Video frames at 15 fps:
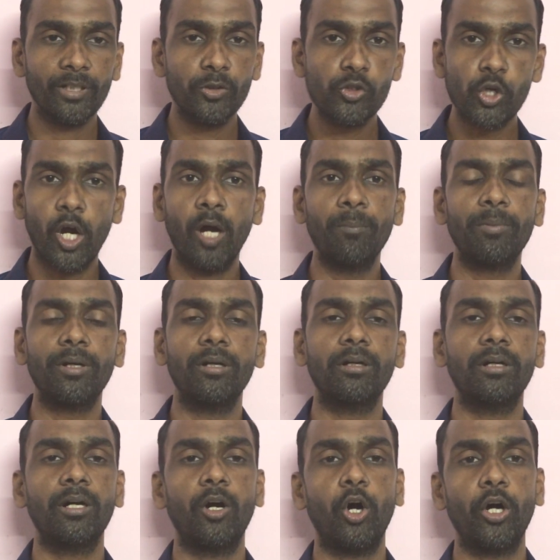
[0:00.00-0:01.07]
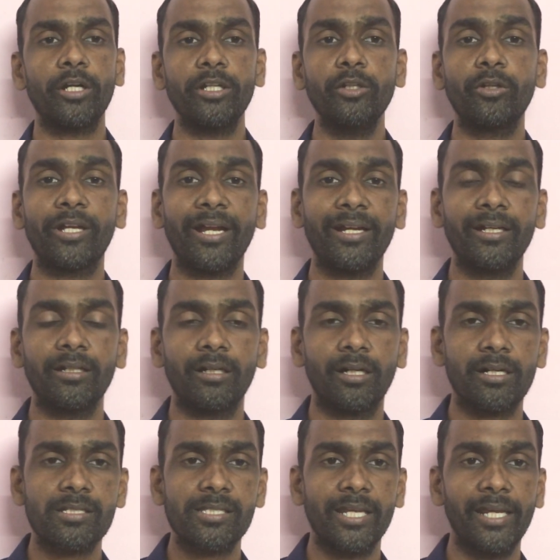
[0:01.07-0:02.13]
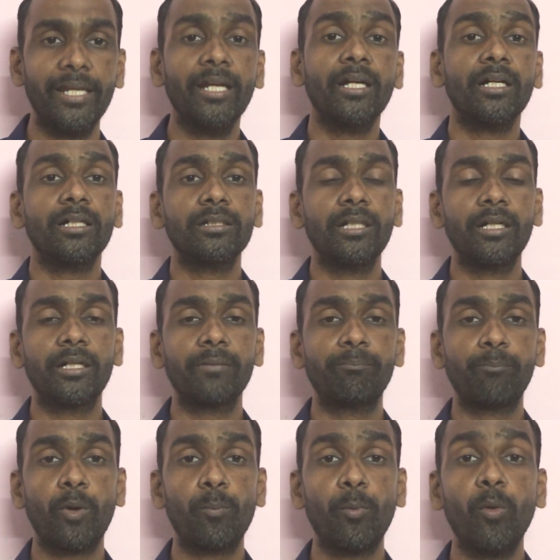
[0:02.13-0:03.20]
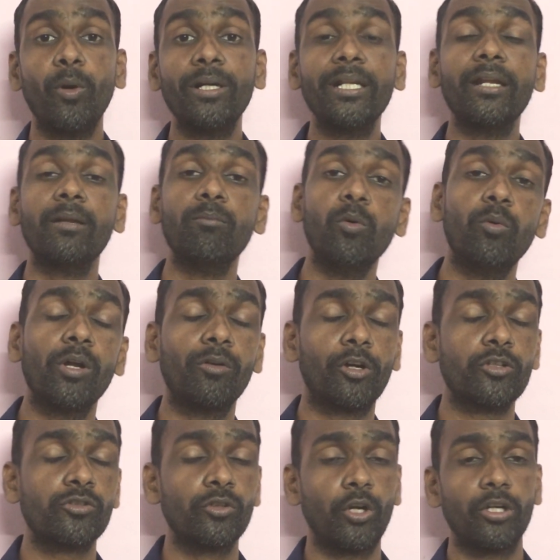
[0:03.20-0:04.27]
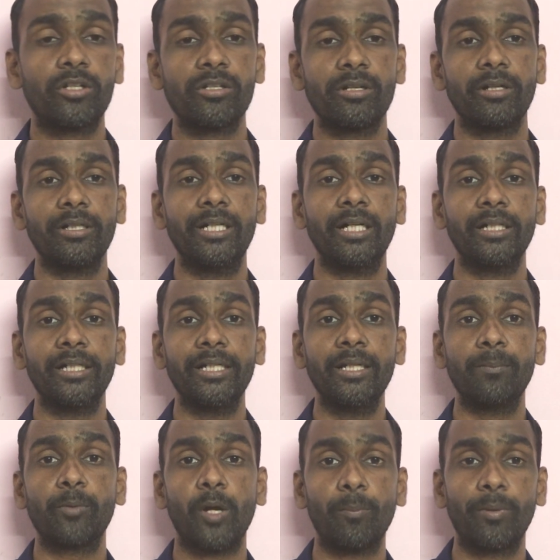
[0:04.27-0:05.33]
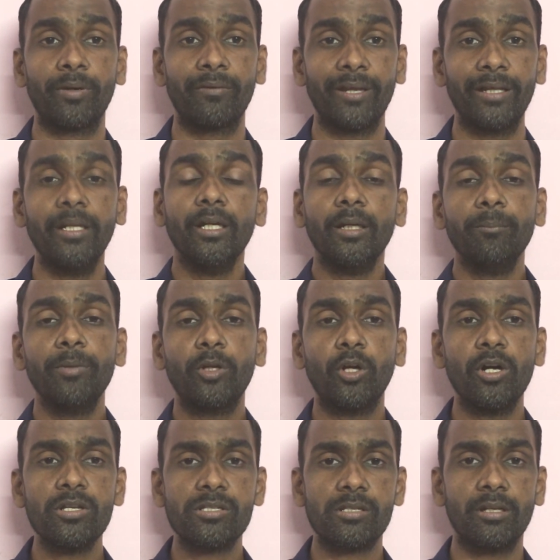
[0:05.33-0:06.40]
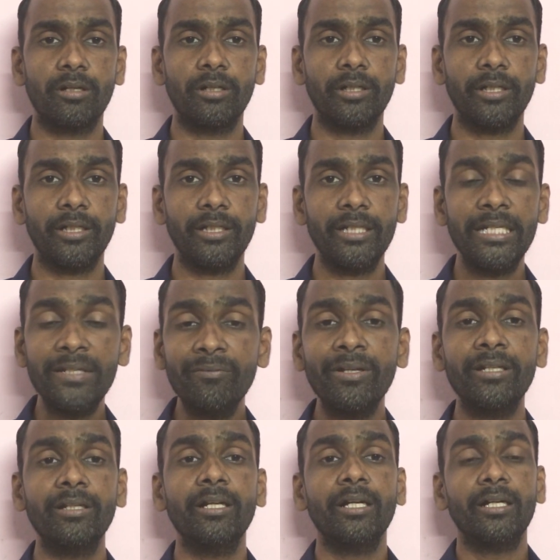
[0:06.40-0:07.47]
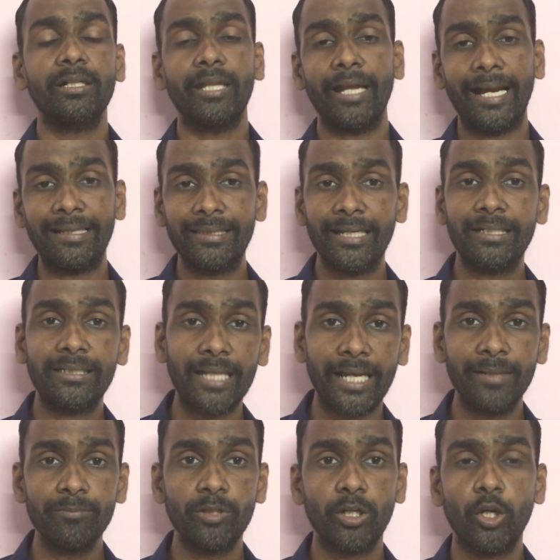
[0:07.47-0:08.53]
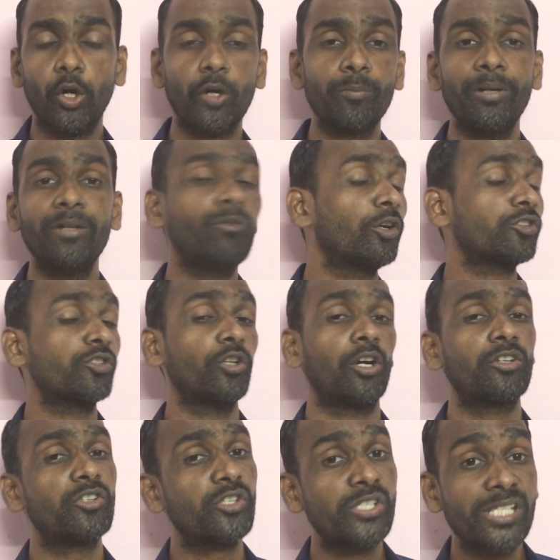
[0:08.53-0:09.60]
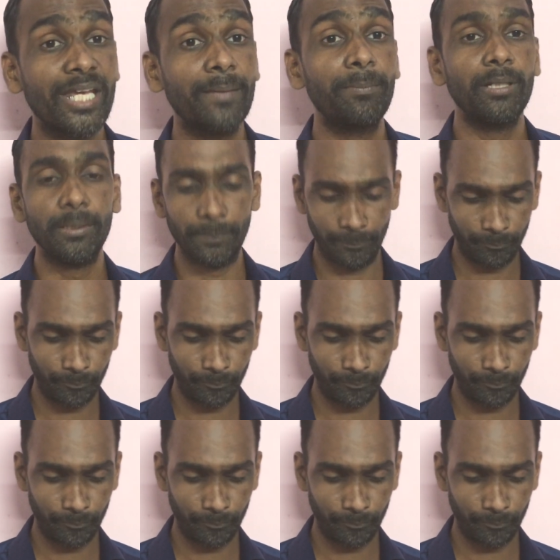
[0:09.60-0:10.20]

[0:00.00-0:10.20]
job, or you can say the poverty removal was not done in a proper way, because even at that time the government was not stable.